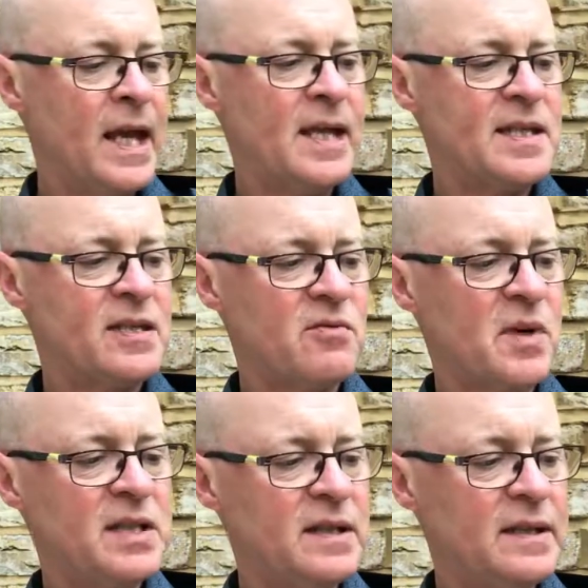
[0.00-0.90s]
And just to
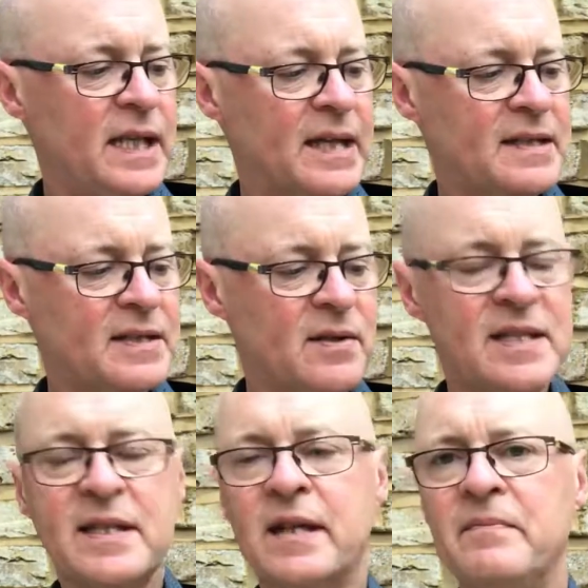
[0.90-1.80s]
remind you that the
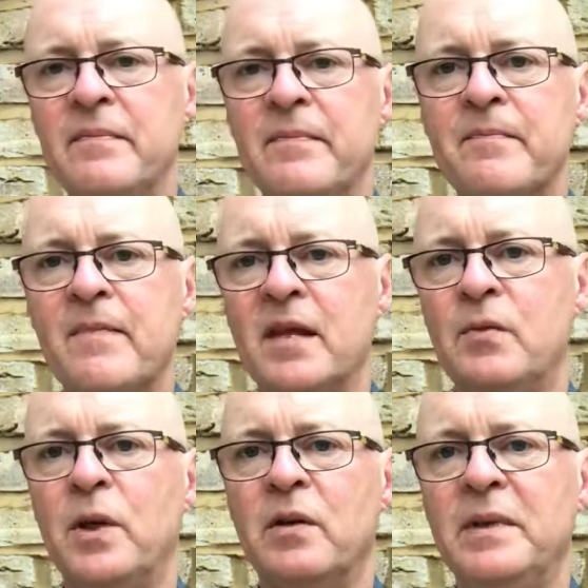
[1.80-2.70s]
exercise that
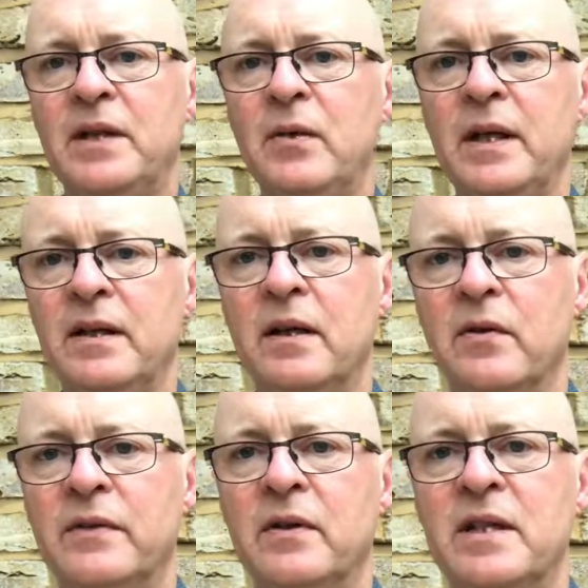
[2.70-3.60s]
we're going to be doing
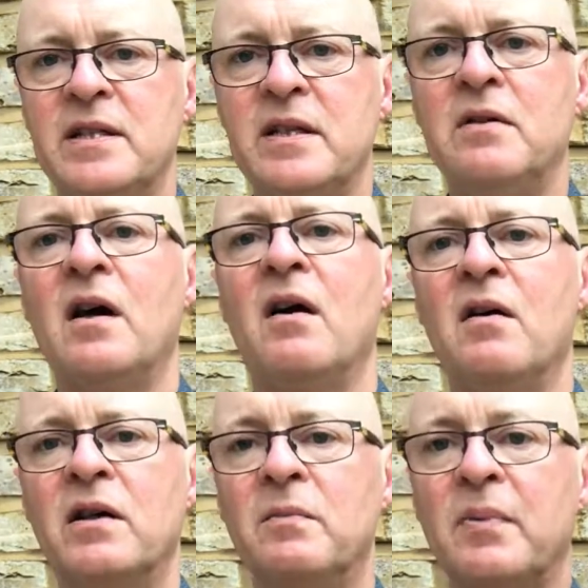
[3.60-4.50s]
on this uke
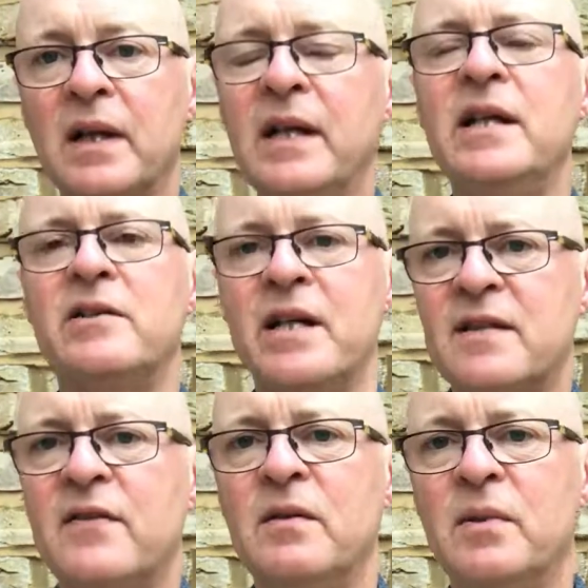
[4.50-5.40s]
are completely
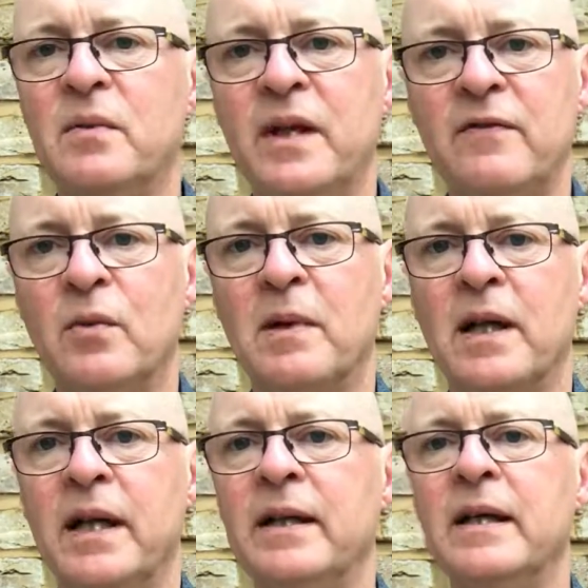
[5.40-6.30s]
transferable if you're
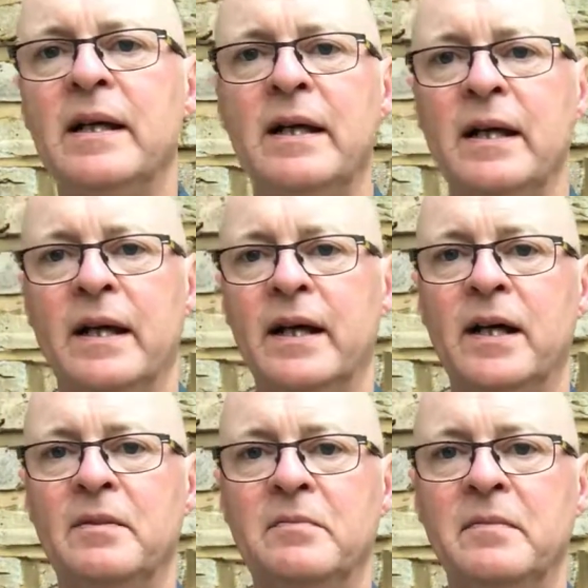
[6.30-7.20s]
playing
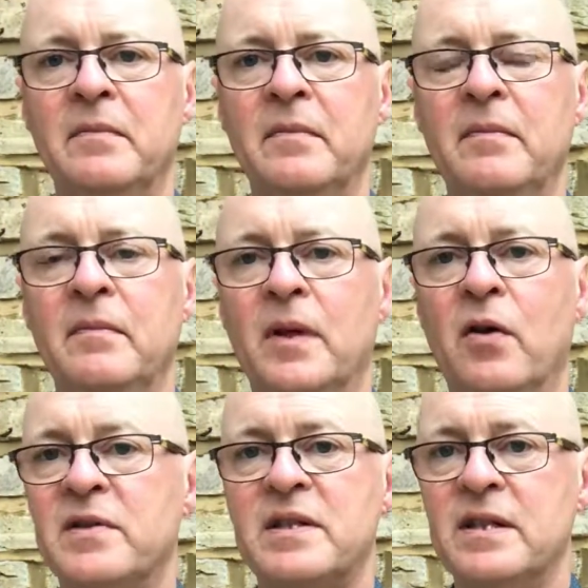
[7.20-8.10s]

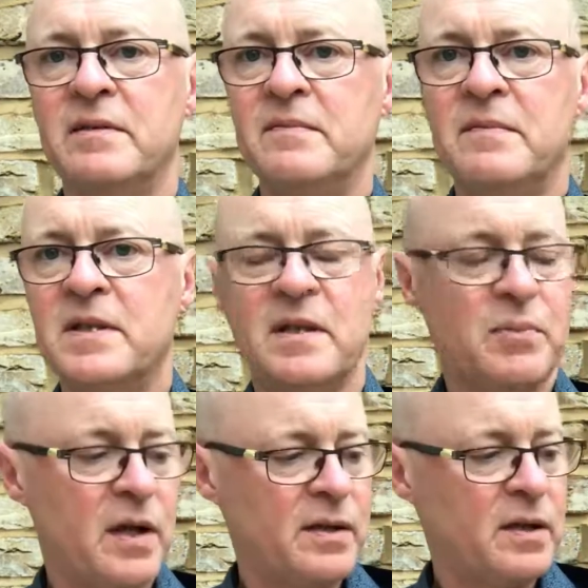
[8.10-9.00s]
concert,
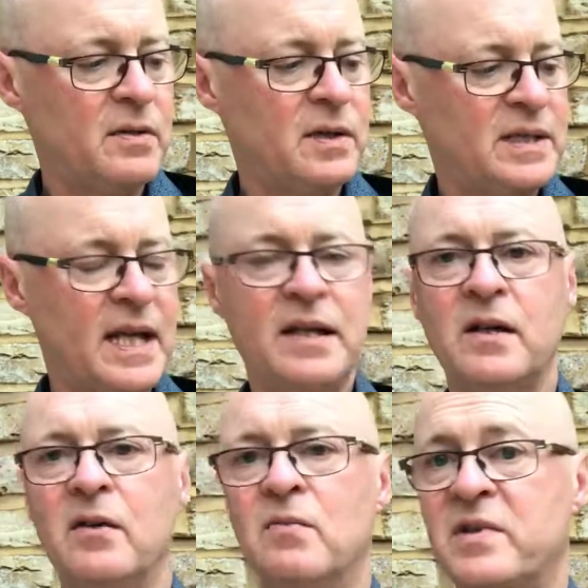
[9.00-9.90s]
soprano,
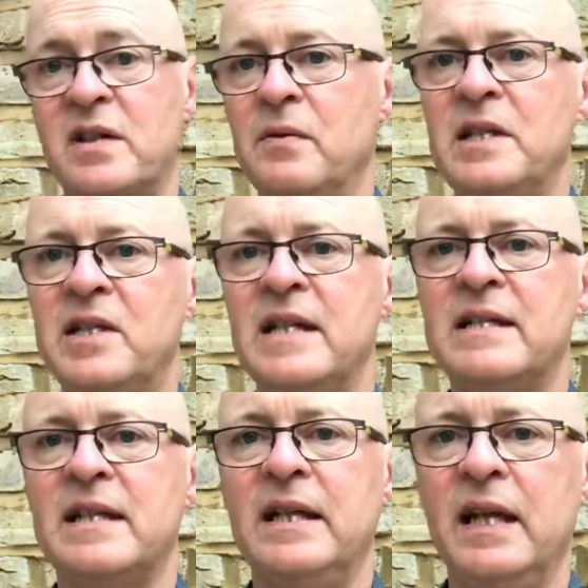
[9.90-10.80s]
tenor, also in
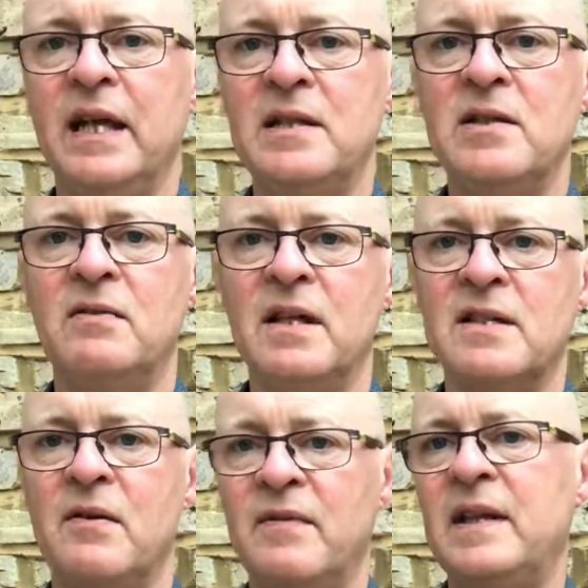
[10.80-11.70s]
GCEA tuning.
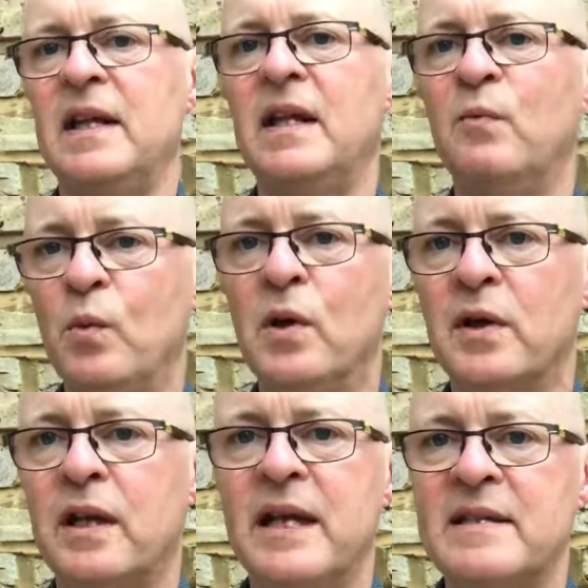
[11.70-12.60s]
So everything here will
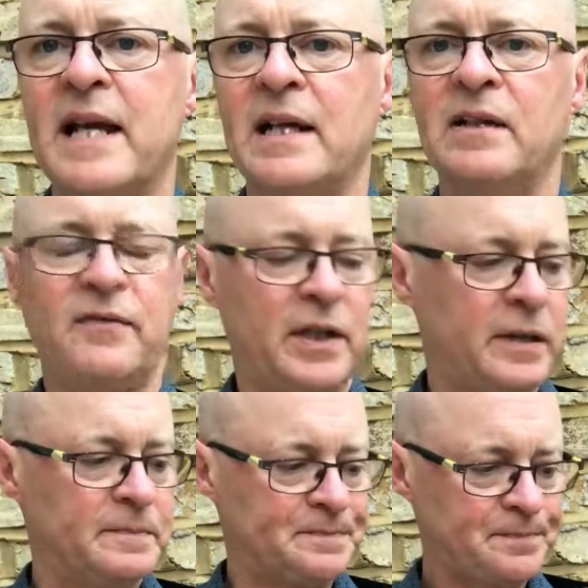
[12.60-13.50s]
work exactly for you.